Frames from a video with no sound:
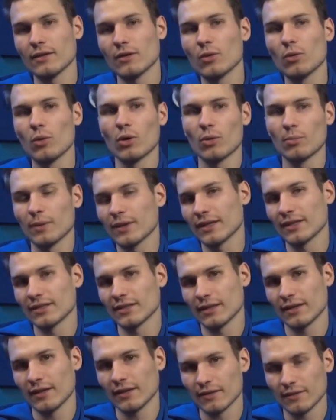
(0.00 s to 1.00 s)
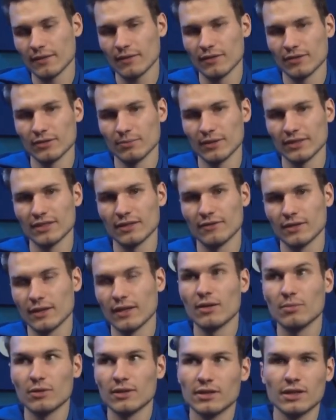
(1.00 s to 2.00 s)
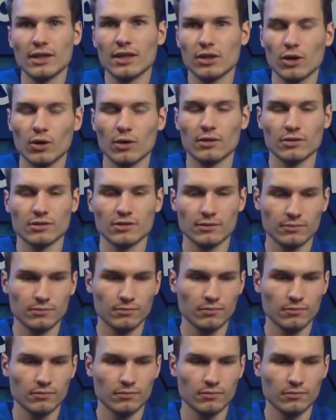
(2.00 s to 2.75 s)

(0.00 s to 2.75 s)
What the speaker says: through Home Assistant, specifically with DCONs.